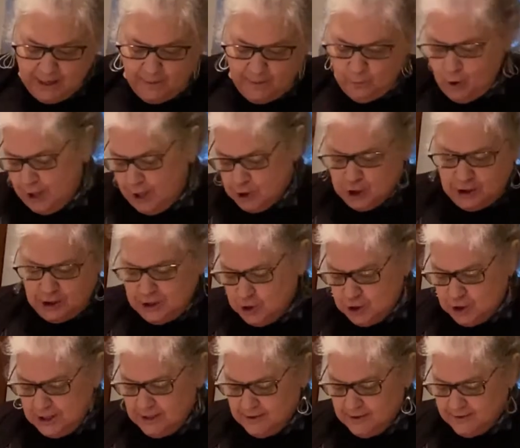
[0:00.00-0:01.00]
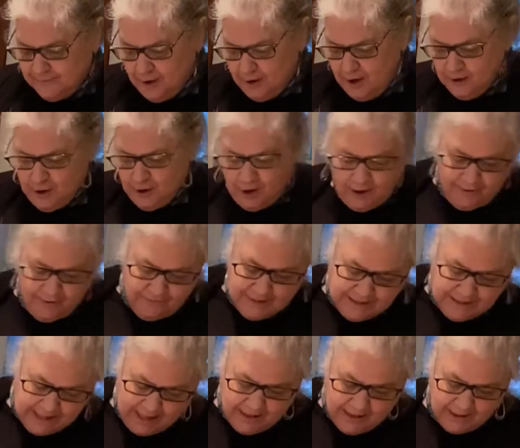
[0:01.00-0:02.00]
I'm watching the cheese fall off.
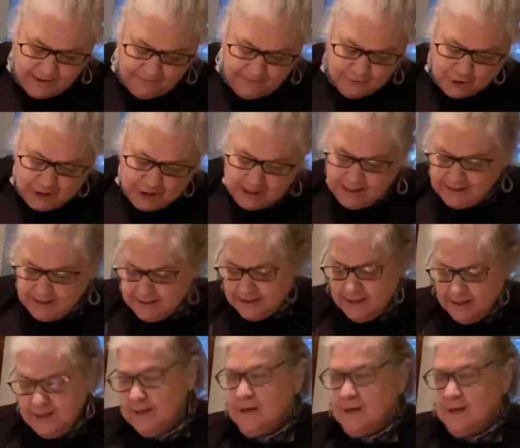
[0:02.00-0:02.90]
Is that enough cheese?